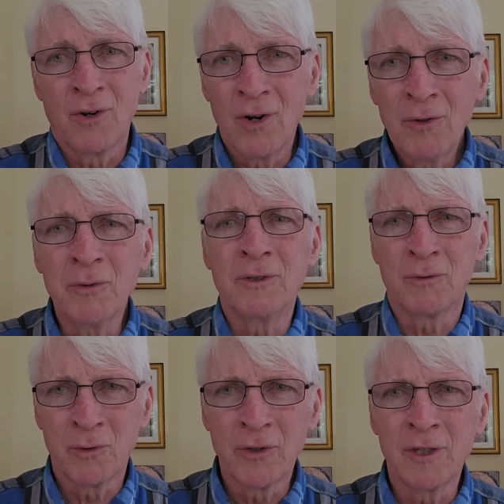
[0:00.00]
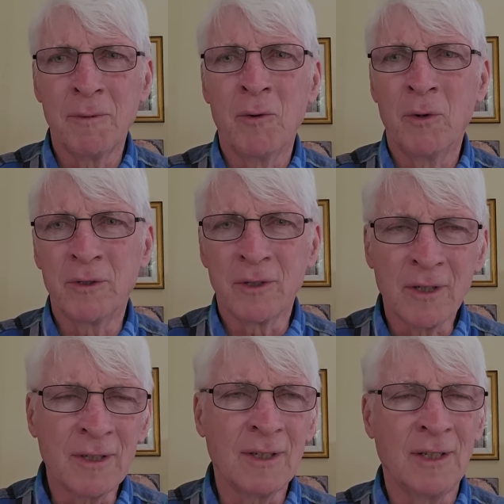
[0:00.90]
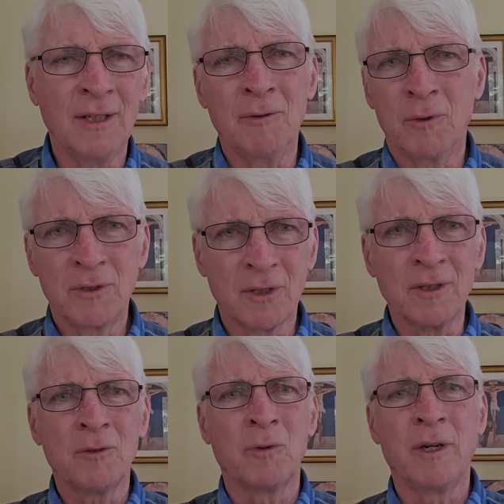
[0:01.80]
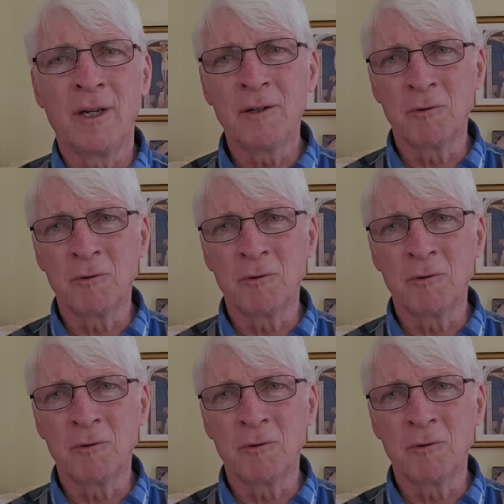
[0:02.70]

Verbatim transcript: always worried about what they're going to eat, what they're going to wear.